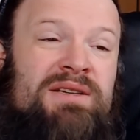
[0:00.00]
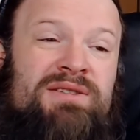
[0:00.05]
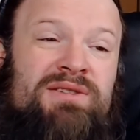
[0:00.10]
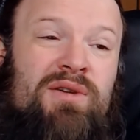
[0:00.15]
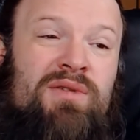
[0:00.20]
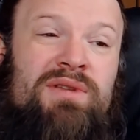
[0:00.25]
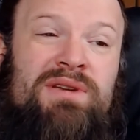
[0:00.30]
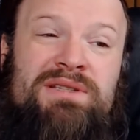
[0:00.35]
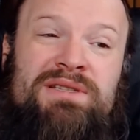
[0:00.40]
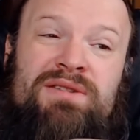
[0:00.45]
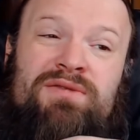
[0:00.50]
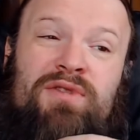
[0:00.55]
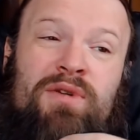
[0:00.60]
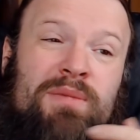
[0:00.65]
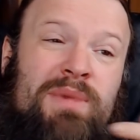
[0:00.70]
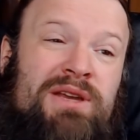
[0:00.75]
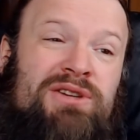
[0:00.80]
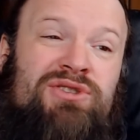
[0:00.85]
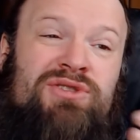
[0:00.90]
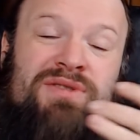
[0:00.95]
So this
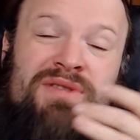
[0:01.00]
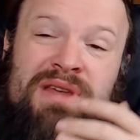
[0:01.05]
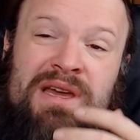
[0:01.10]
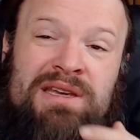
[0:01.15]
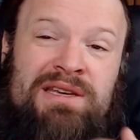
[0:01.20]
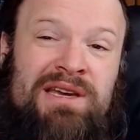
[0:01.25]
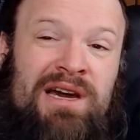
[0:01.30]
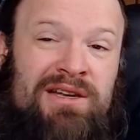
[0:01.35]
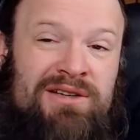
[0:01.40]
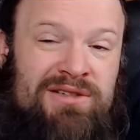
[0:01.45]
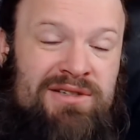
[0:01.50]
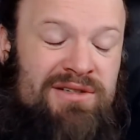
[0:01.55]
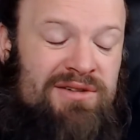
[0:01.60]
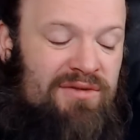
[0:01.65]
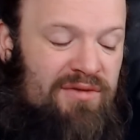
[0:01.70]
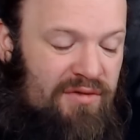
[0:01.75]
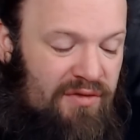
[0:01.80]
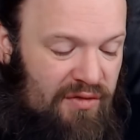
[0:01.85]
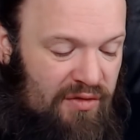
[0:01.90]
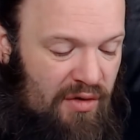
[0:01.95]
information they got
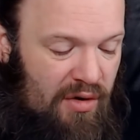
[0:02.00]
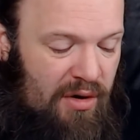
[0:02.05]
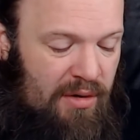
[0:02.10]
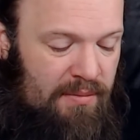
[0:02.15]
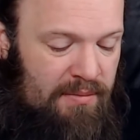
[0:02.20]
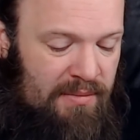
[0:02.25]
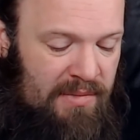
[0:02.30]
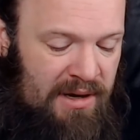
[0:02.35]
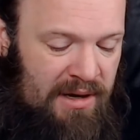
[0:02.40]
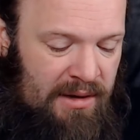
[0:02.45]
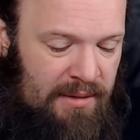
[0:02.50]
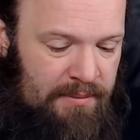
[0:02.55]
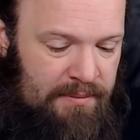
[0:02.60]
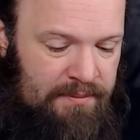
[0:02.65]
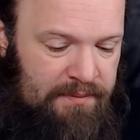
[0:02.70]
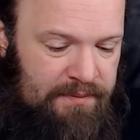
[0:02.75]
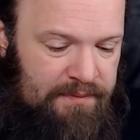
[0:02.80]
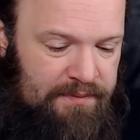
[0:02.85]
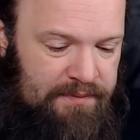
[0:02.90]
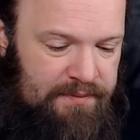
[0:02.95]
from Erina